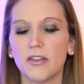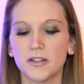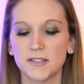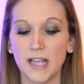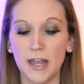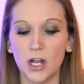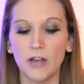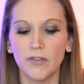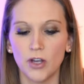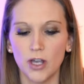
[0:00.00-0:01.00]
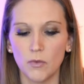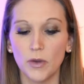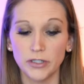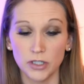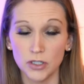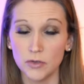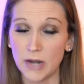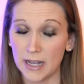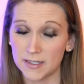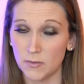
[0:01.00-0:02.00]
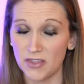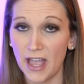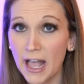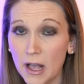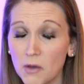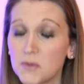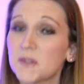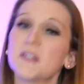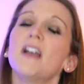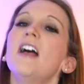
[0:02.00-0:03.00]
their sign off on what to do next with the house.